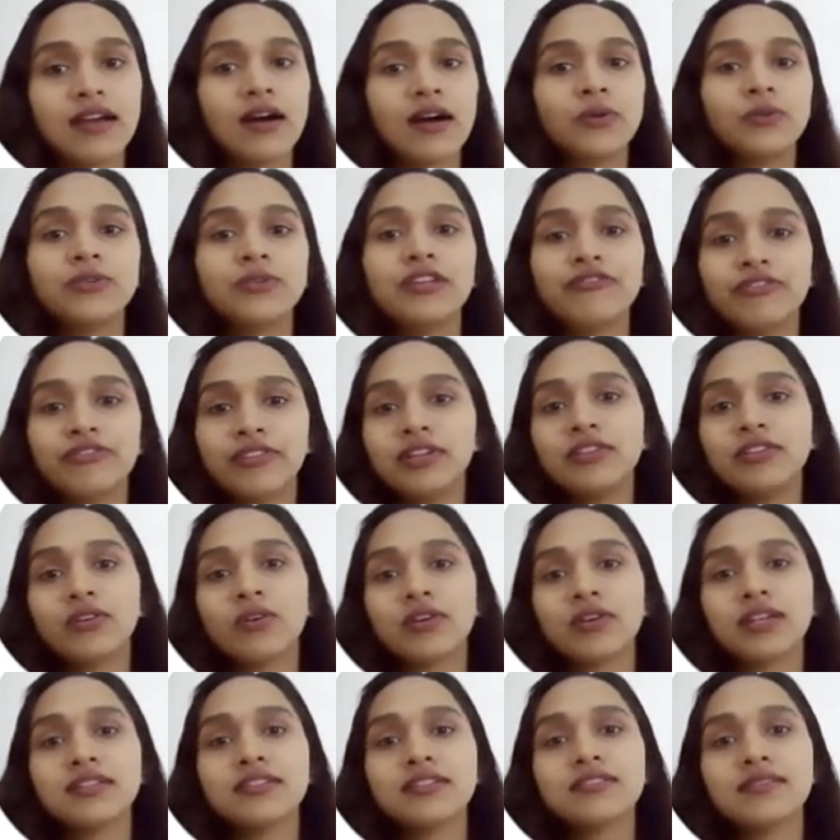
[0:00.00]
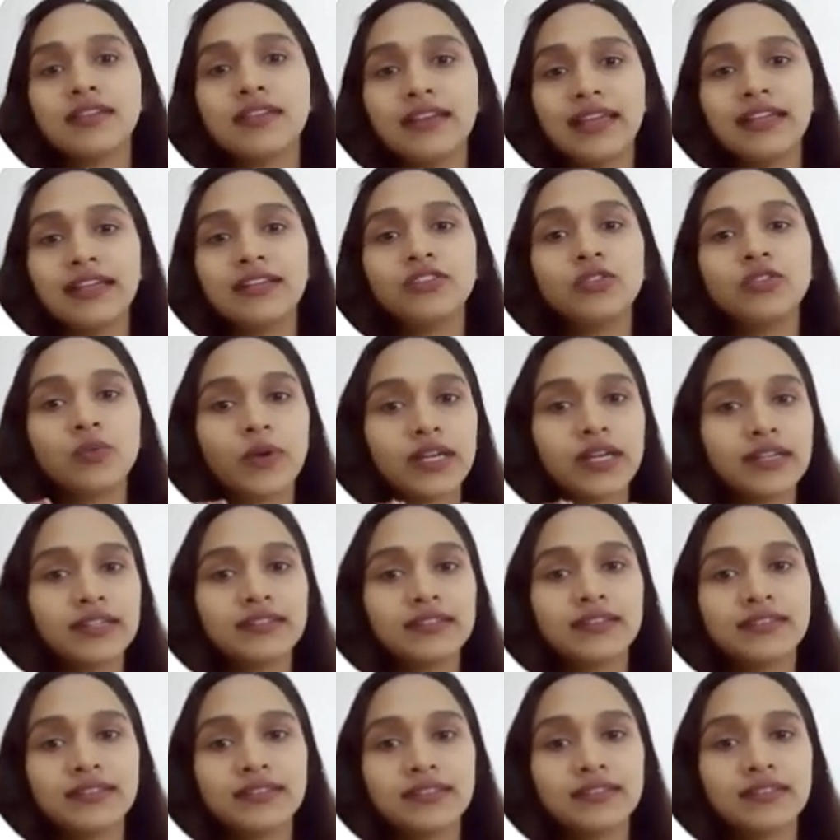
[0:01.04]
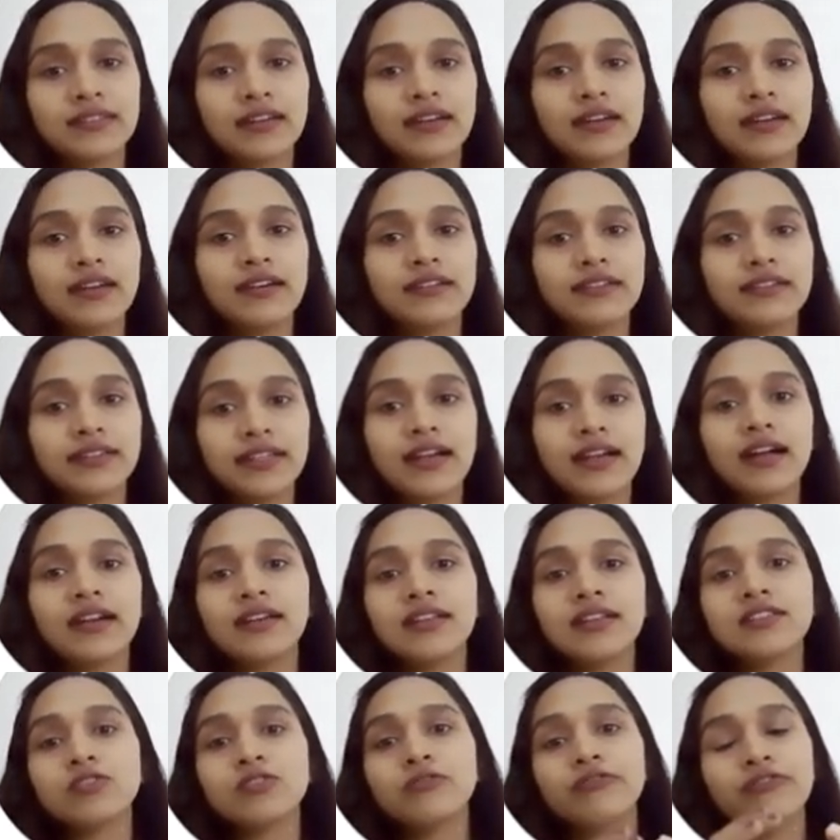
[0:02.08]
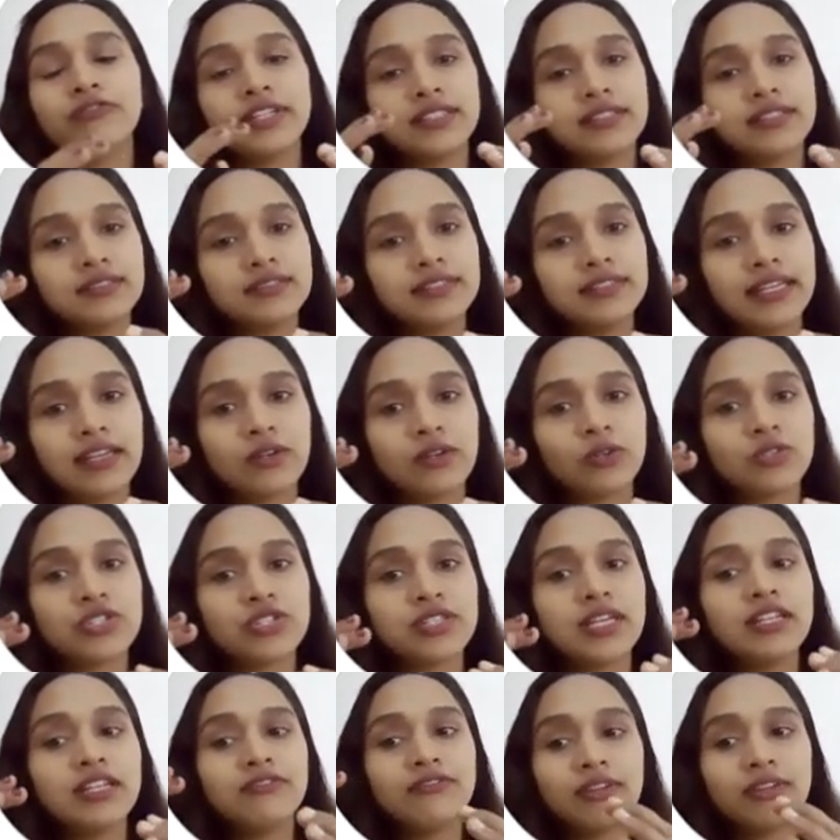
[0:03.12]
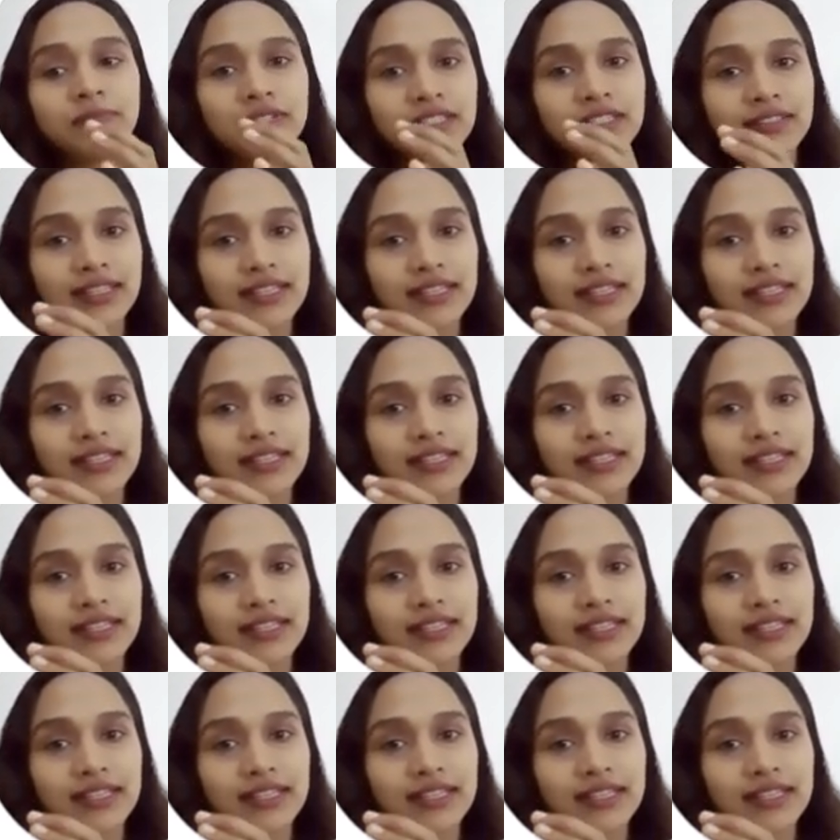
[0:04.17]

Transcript: how different tokens relate to one another regardless of whether they originate from the